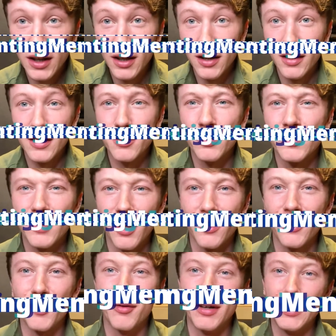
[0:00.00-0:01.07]
This one's like a
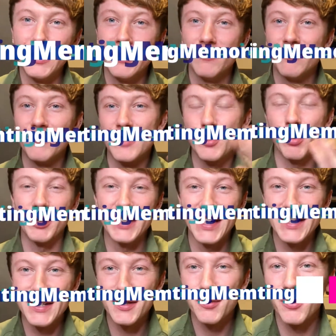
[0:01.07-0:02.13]
really
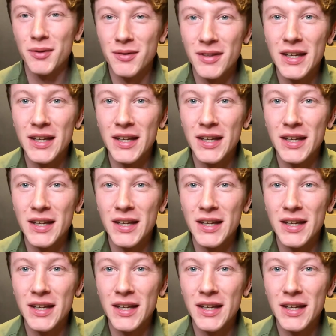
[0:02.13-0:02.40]
spontaneous one.